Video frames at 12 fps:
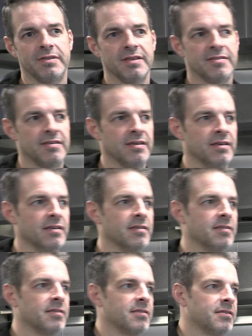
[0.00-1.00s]
This
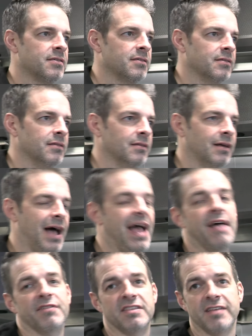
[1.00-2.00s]
is, I
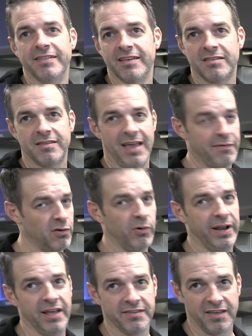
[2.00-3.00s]
haven't said this,
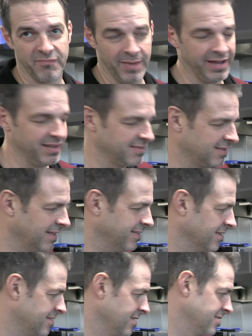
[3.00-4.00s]
everyone else I've met has said
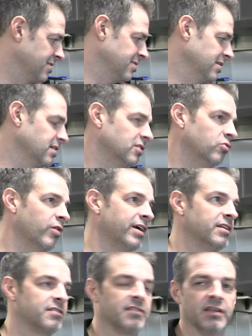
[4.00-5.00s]
this. This is the
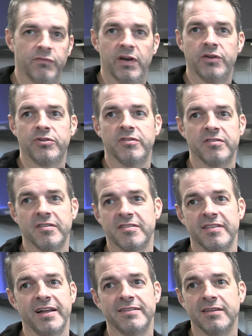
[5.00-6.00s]
greatest innovation
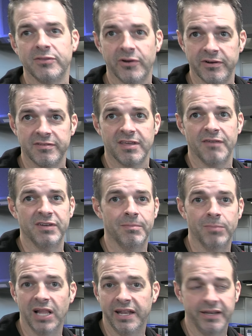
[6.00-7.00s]
since 1937
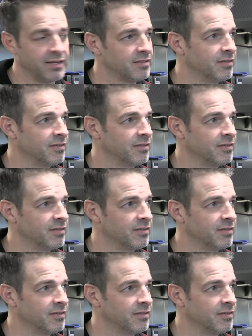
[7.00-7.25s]
in blending.